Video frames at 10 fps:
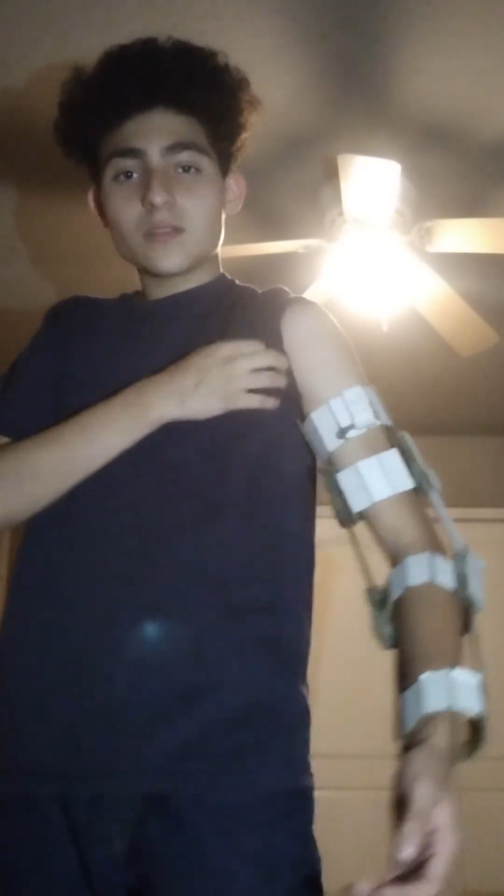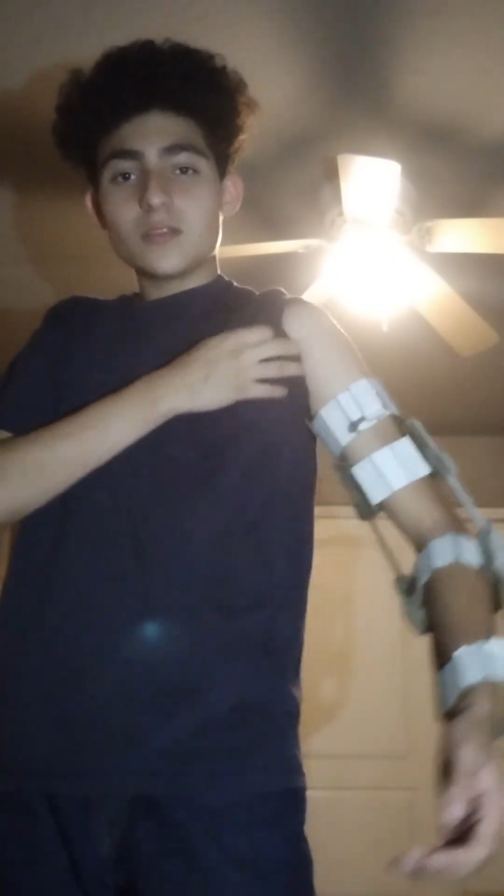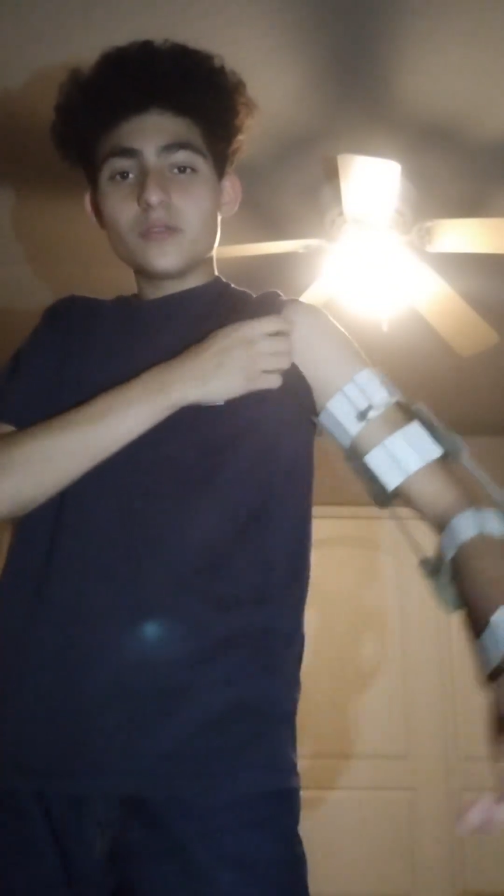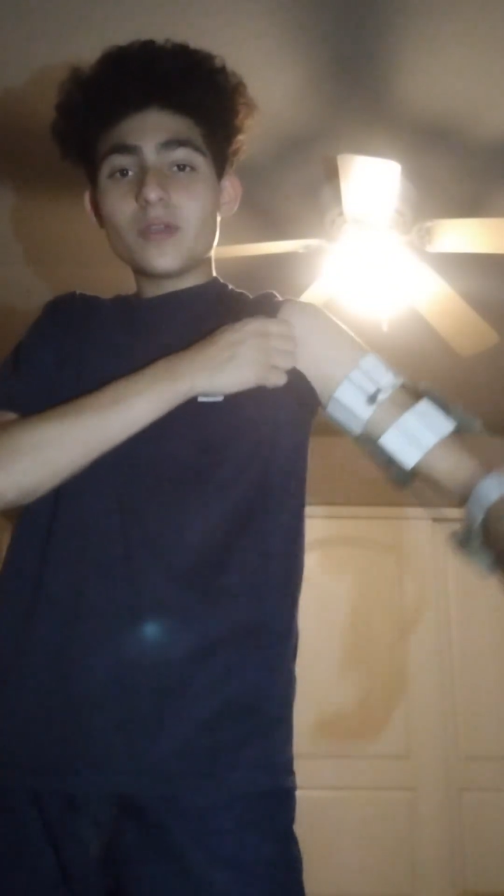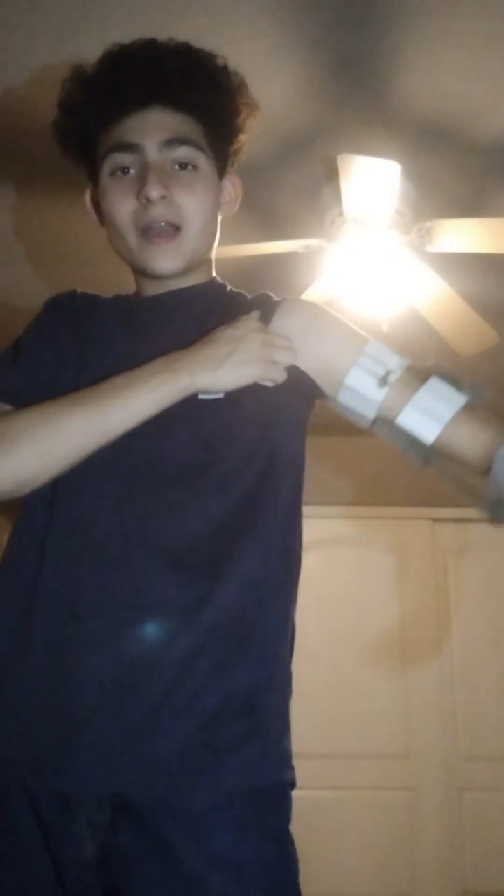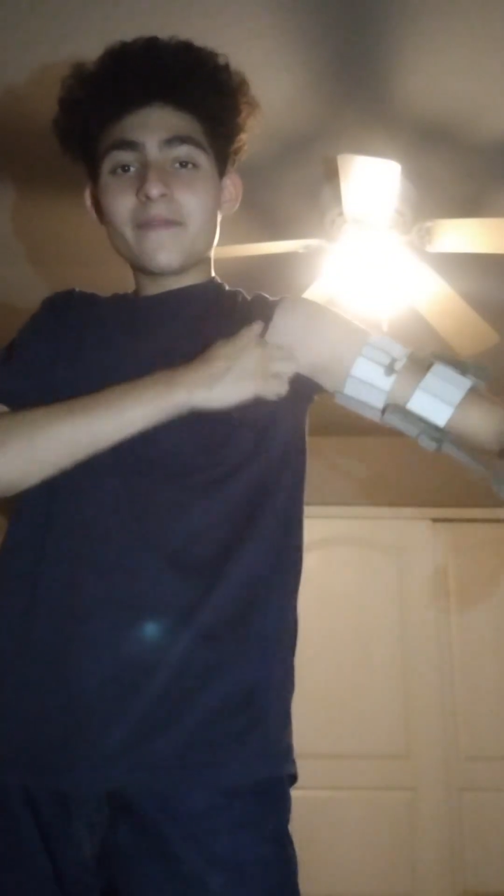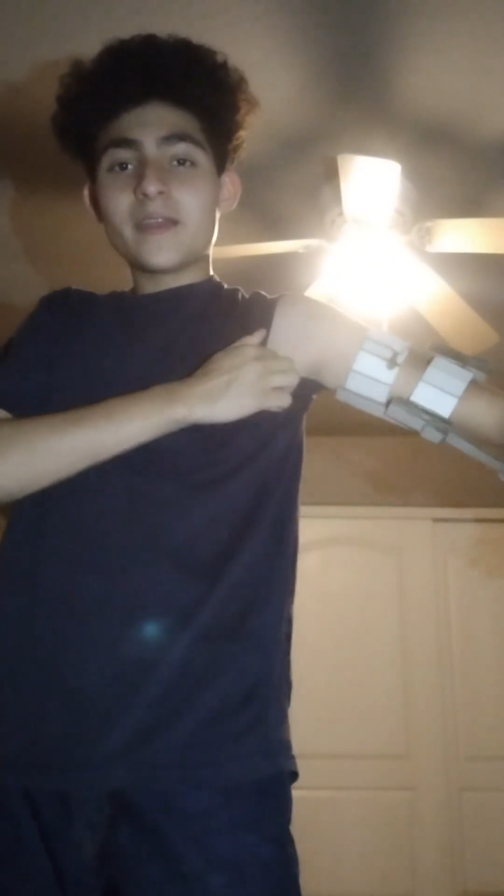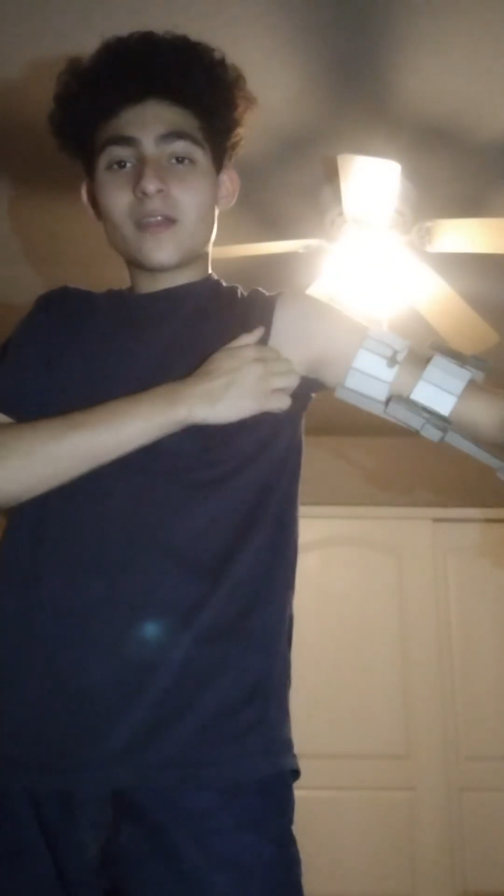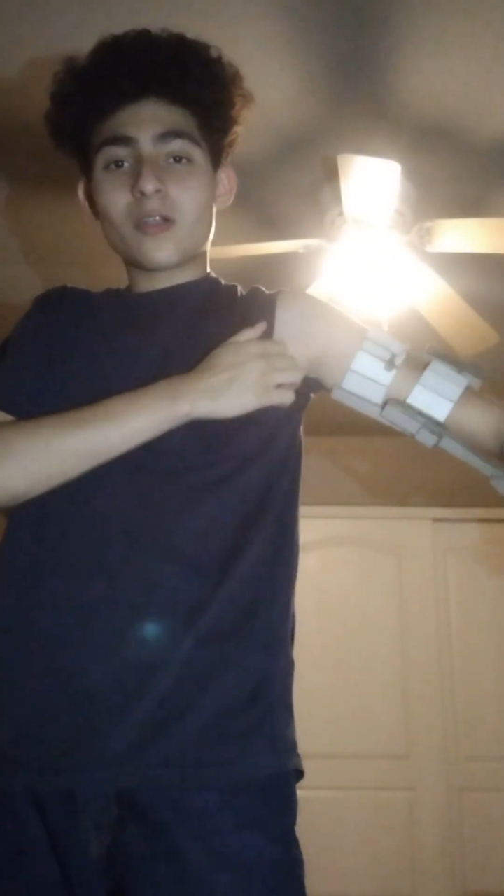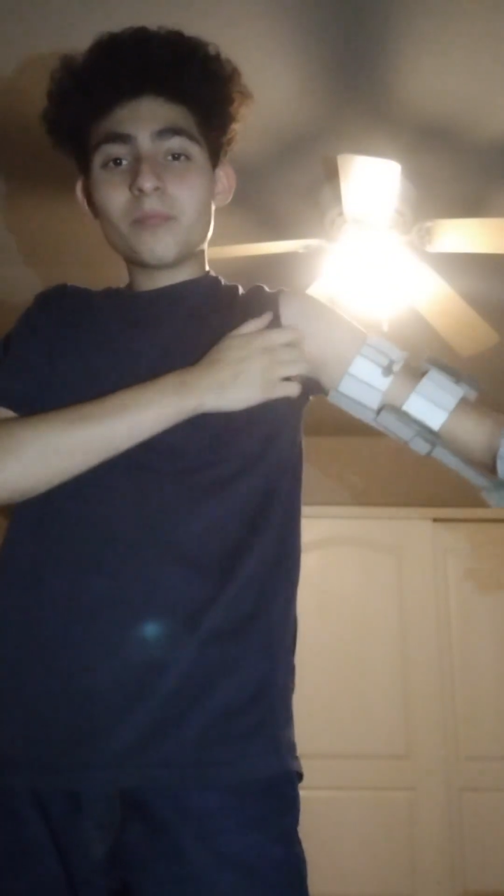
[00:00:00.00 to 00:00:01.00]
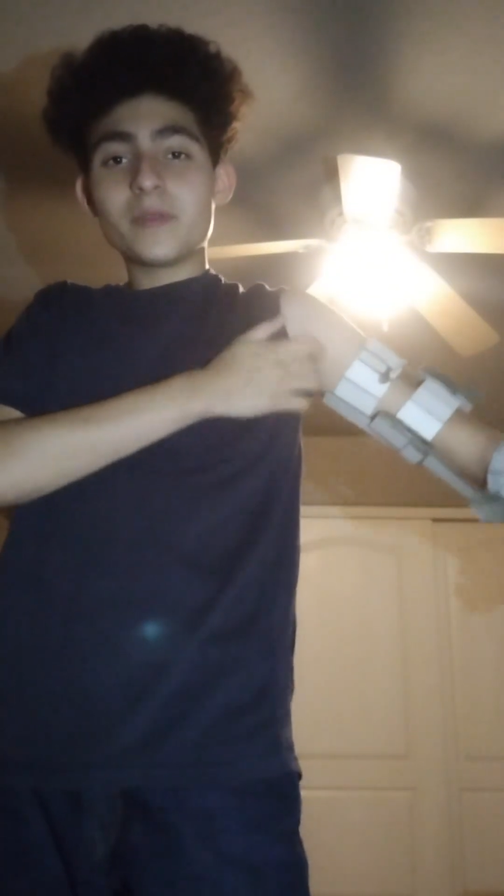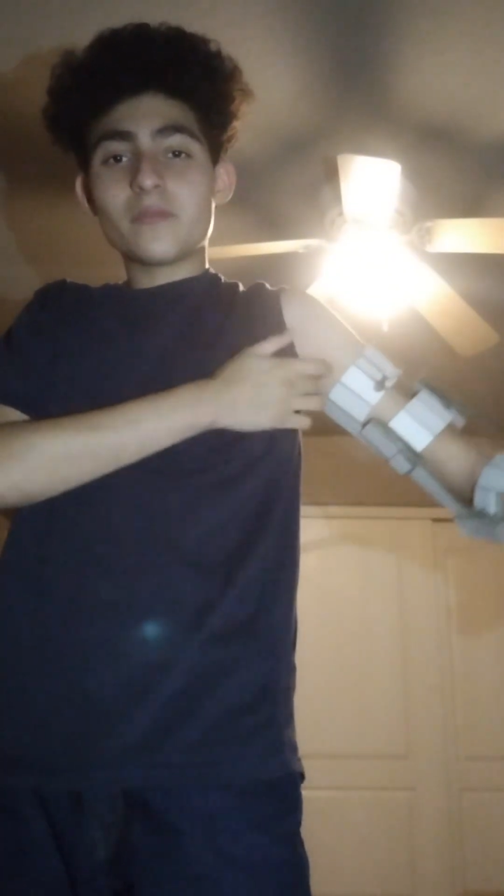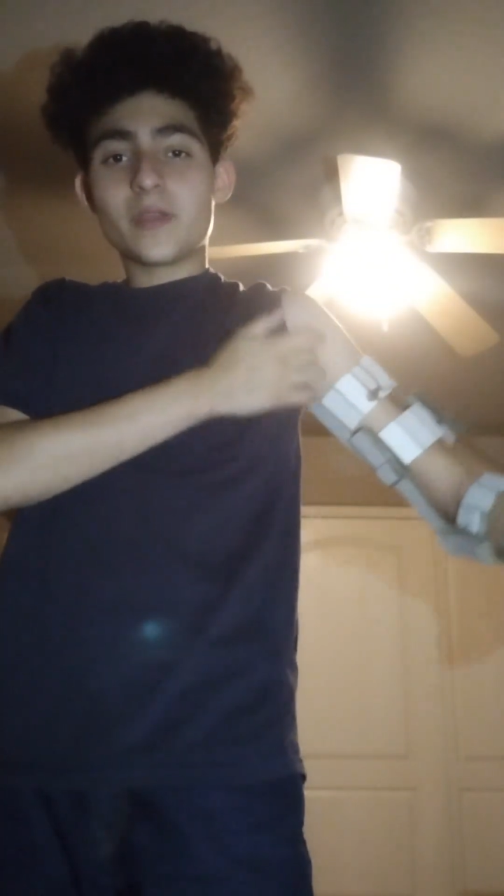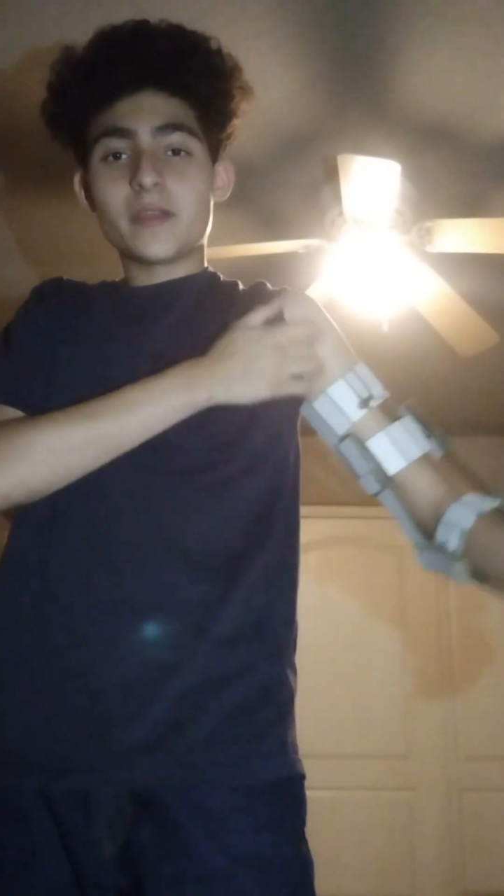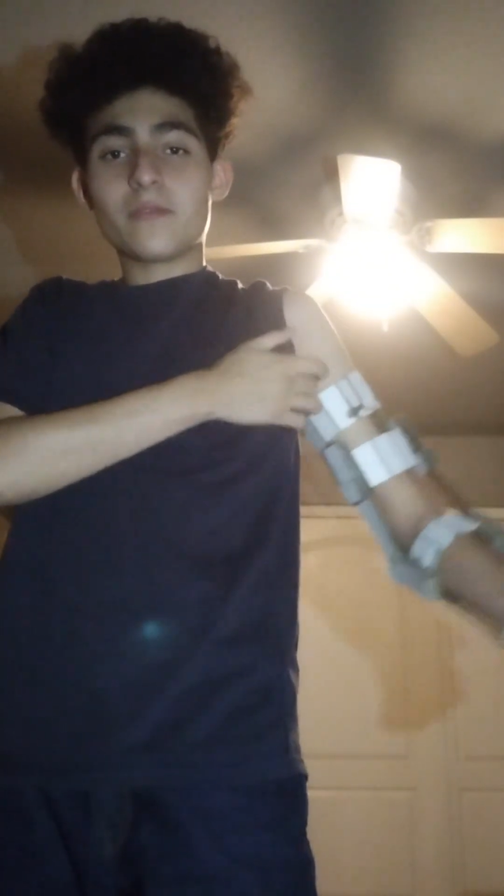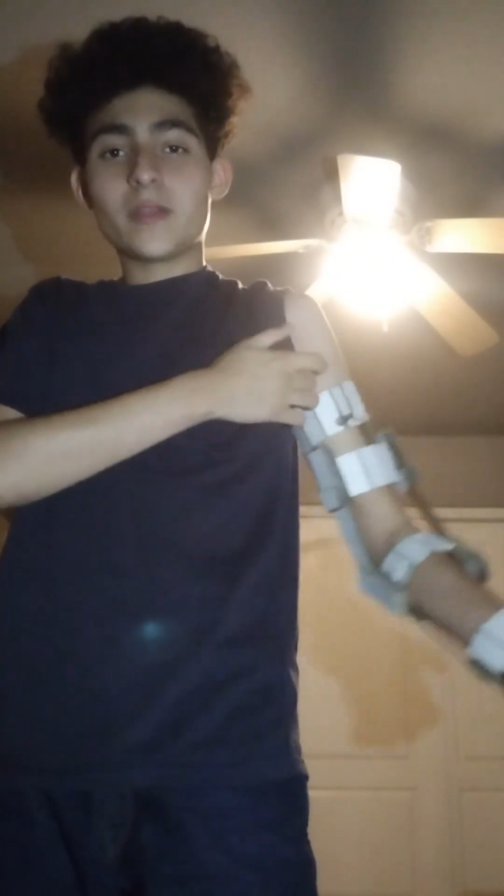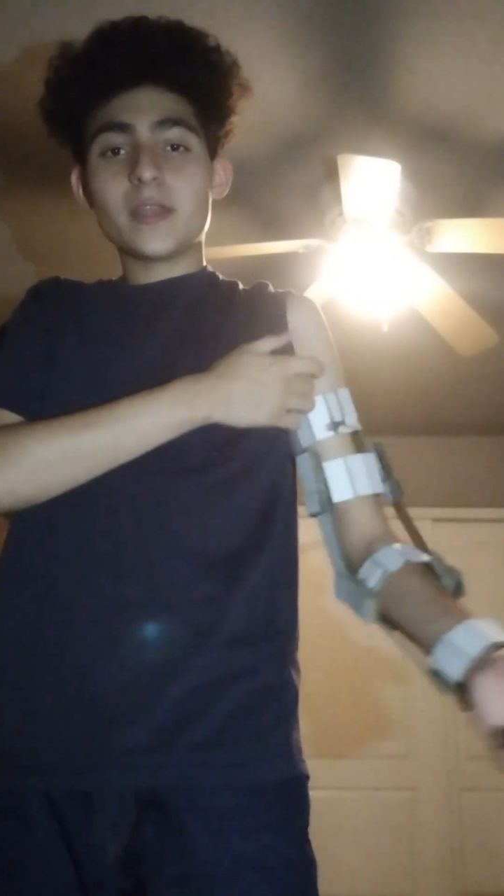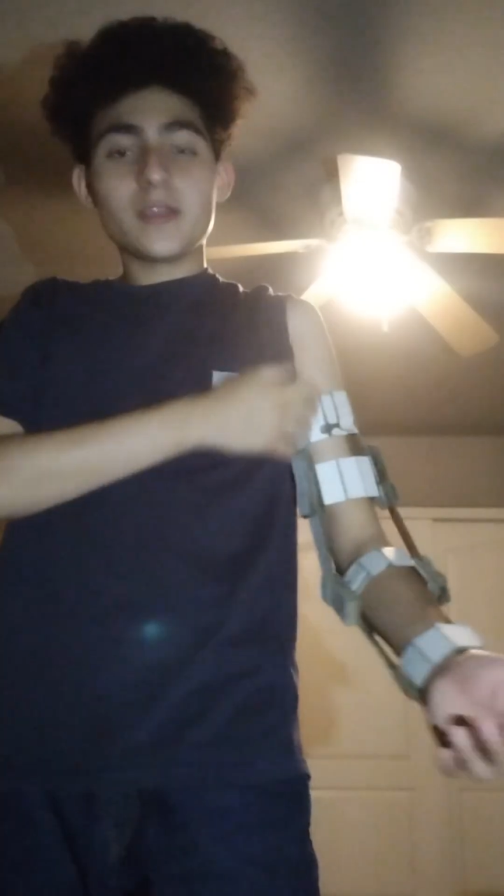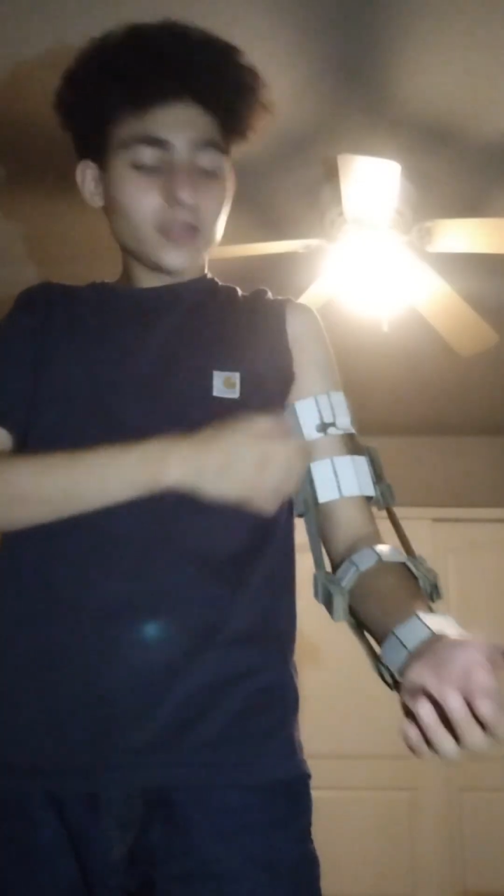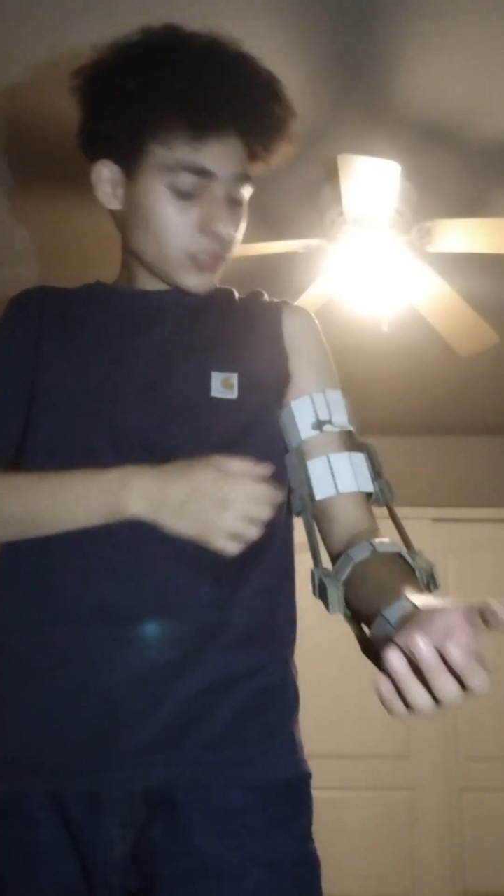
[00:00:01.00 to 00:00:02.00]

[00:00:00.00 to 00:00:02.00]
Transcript: you have an armpit right here, right?